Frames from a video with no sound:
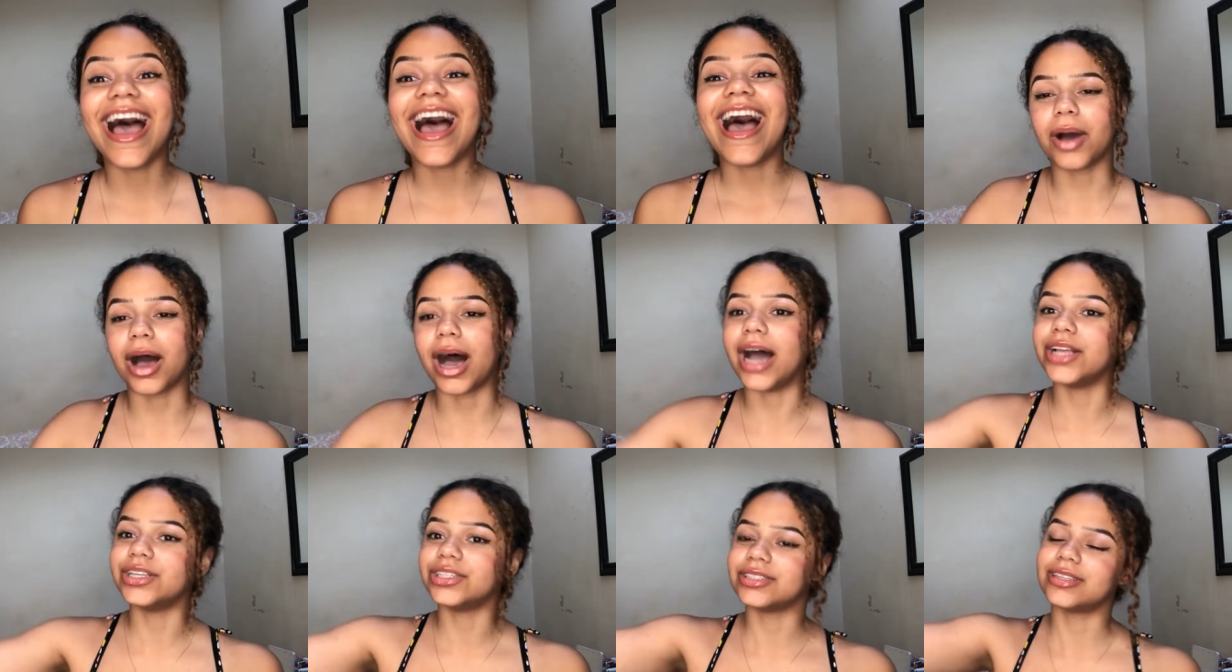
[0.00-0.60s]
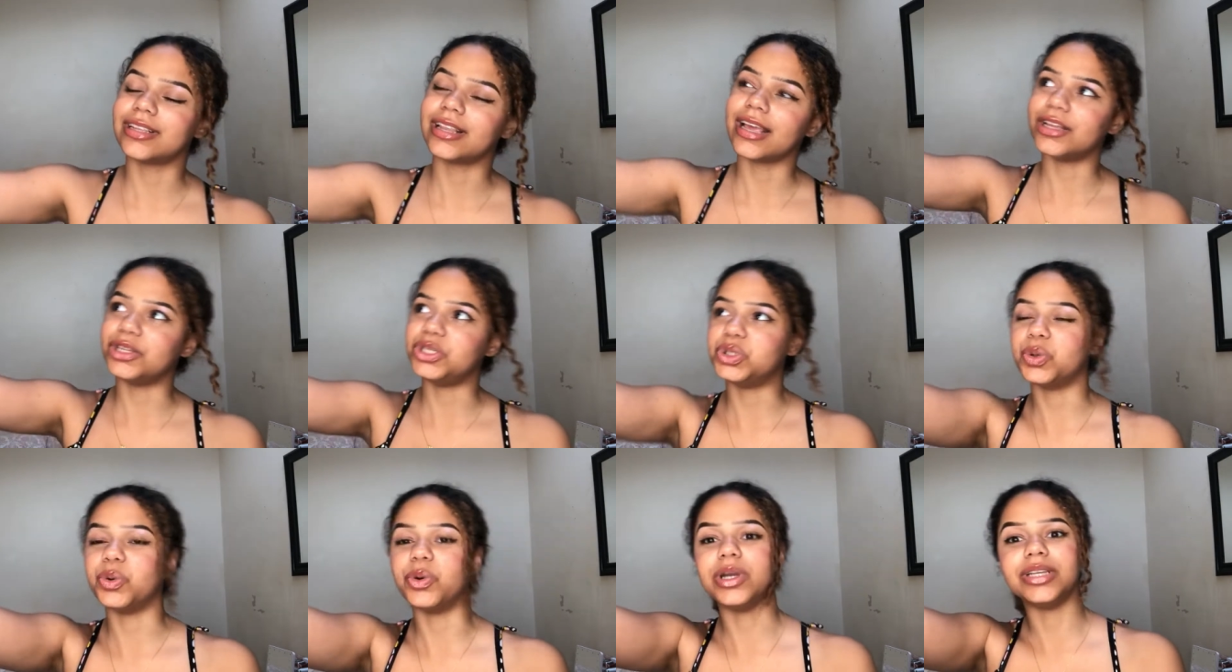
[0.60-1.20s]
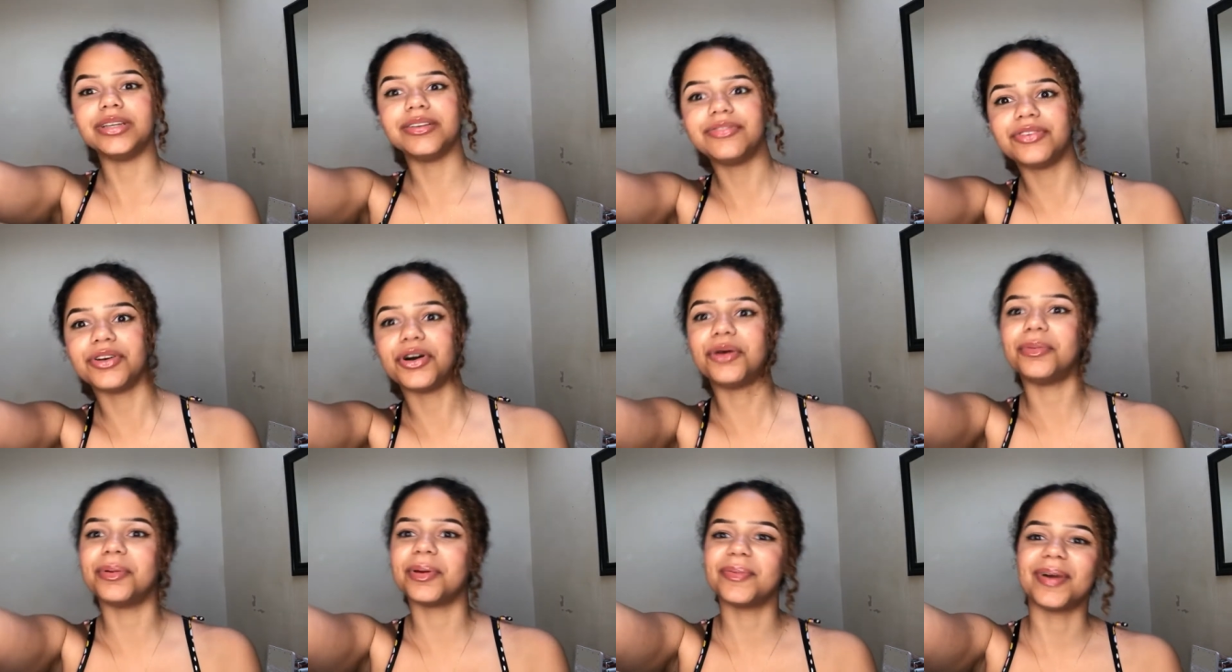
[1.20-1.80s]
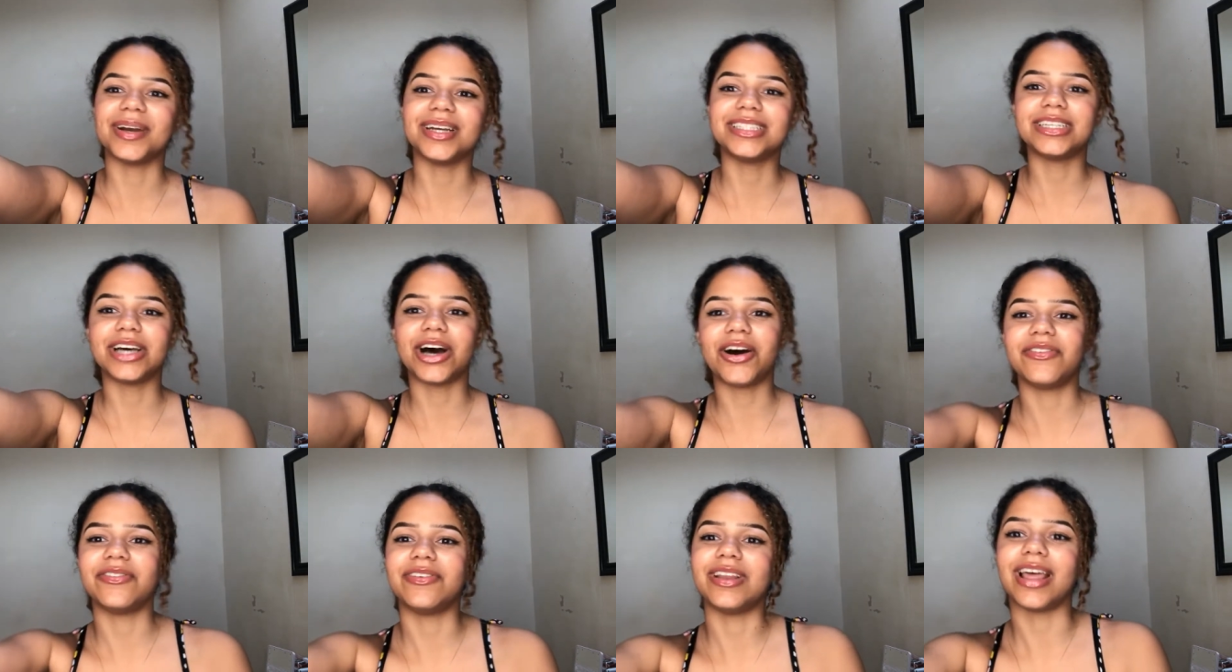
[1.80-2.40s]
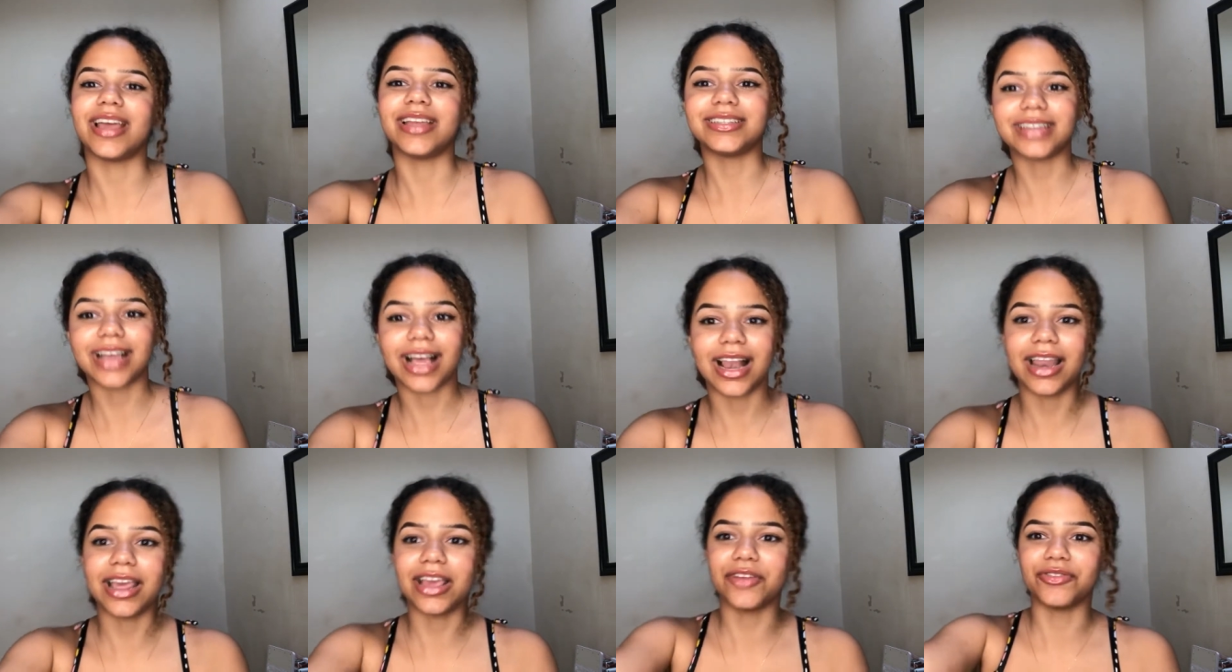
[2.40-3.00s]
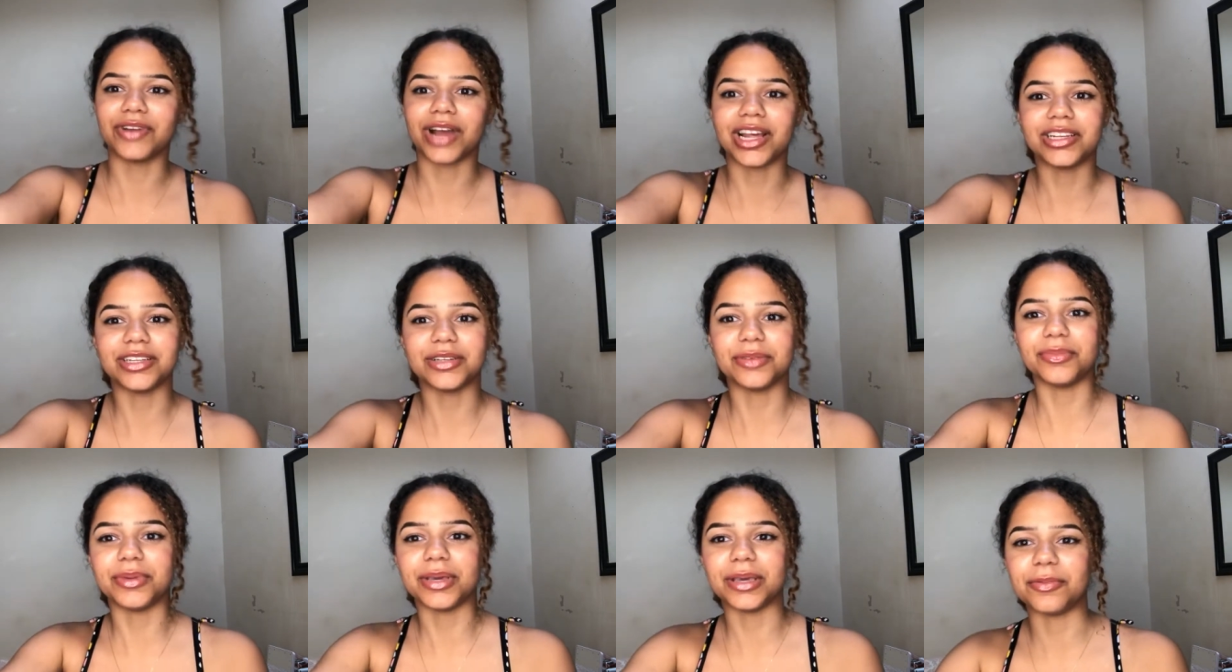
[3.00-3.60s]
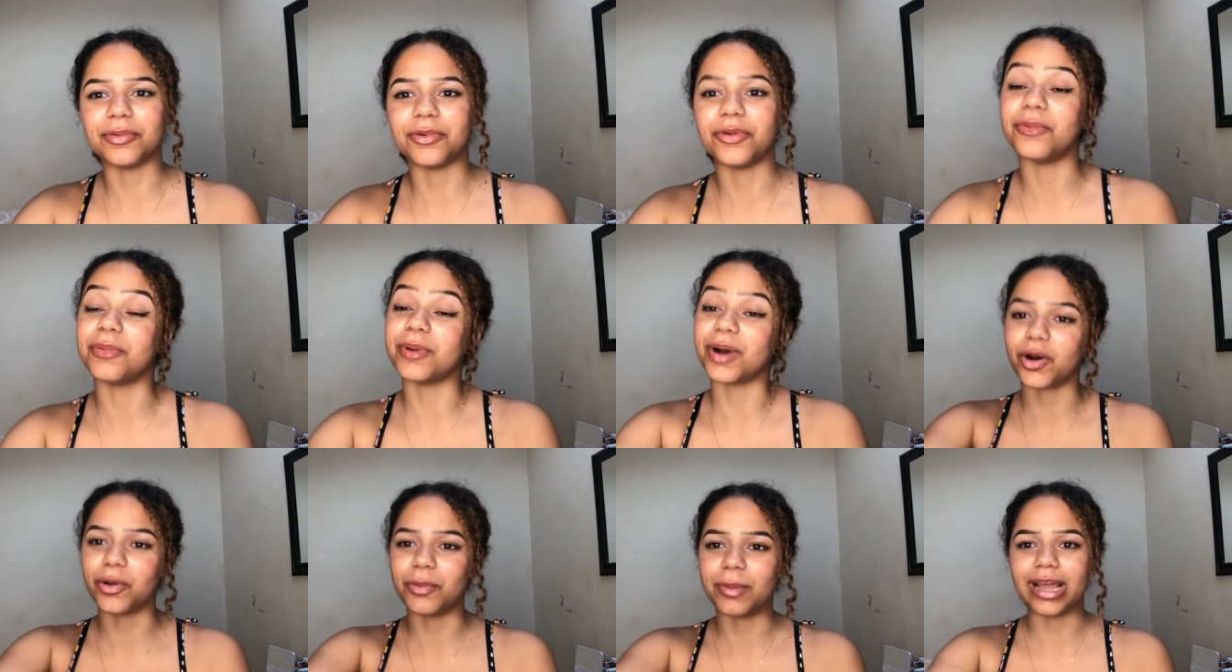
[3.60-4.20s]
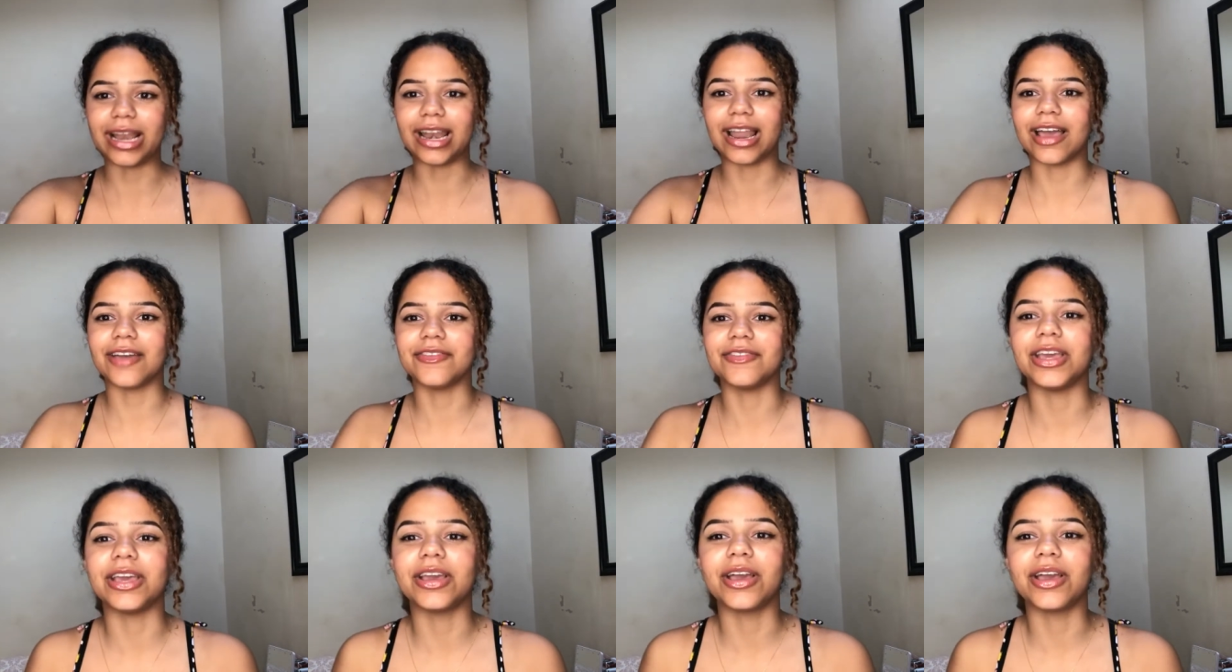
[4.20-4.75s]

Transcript: But I just enjoyed filming myself and like telling random people about my life,